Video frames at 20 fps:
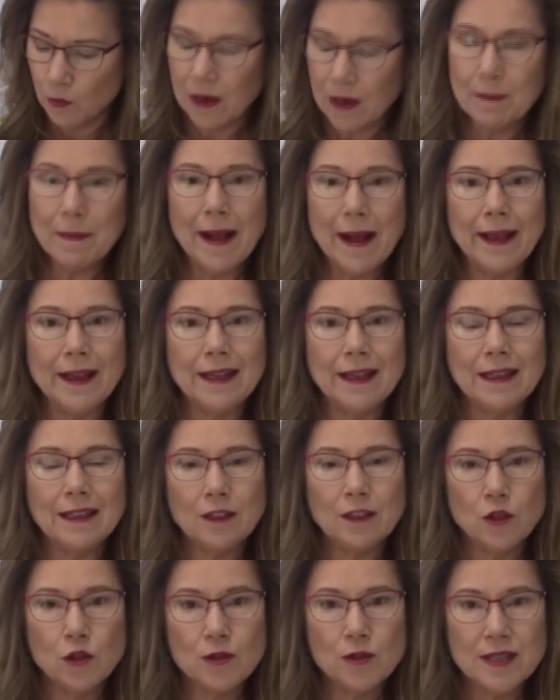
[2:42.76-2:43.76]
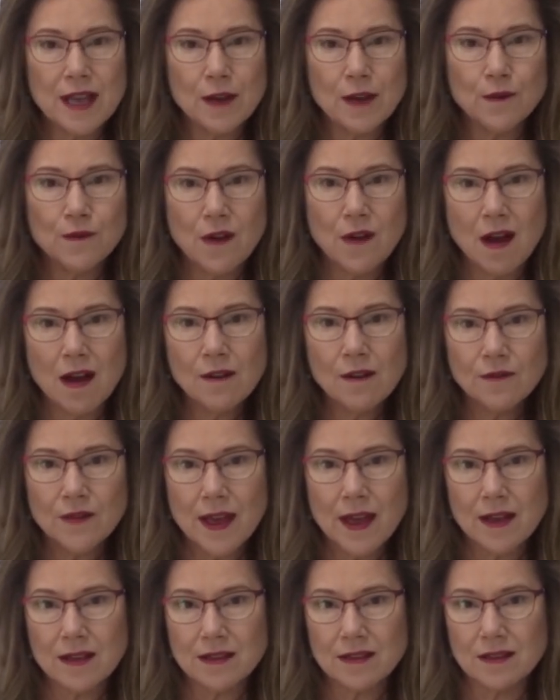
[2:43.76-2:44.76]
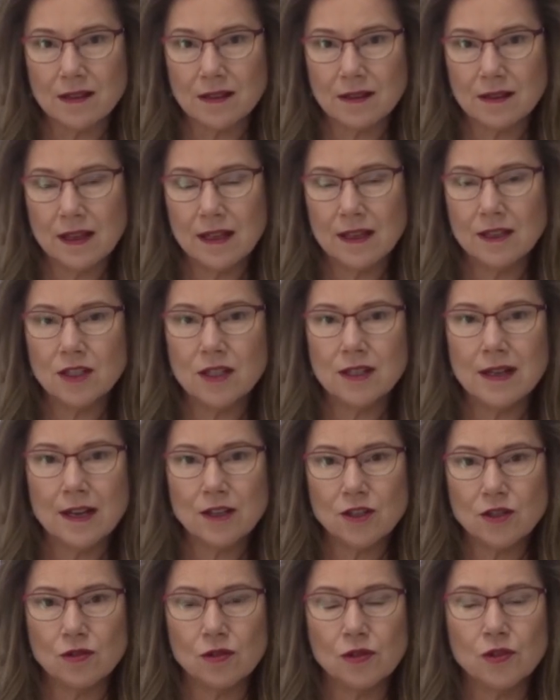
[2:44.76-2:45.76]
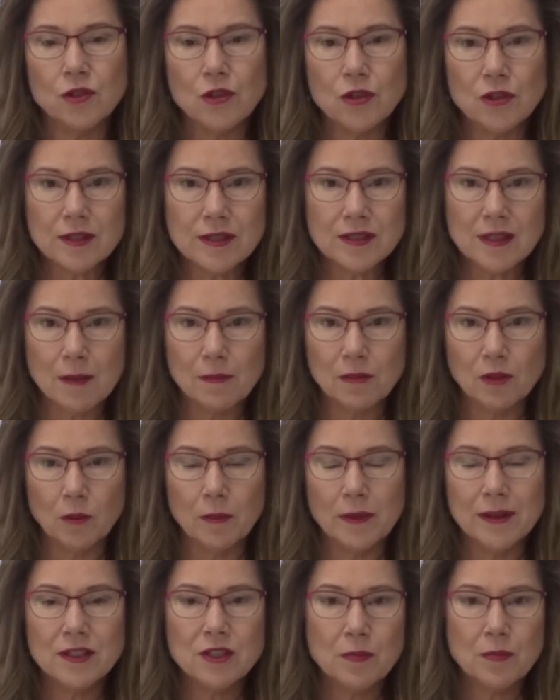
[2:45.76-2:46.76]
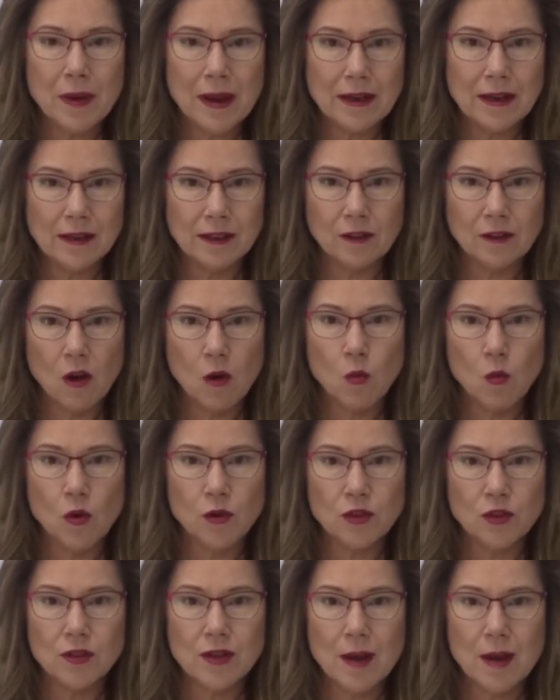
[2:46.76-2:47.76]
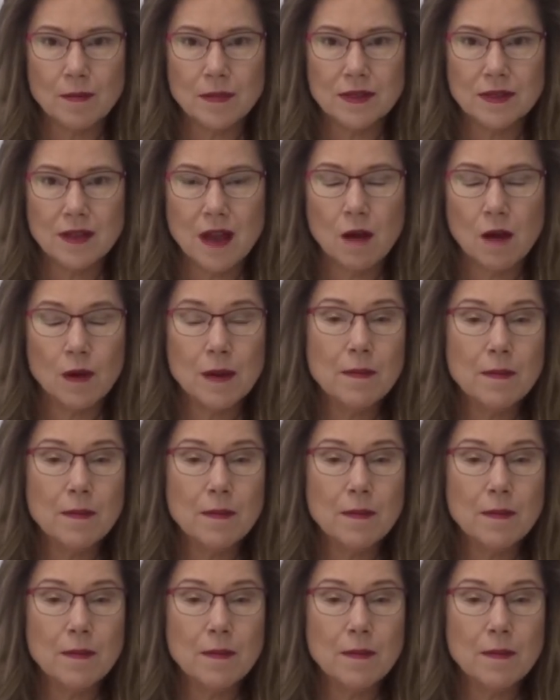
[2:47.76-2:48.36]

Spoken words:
We may use a 5,000 international unit supplement depending on what your numbers are.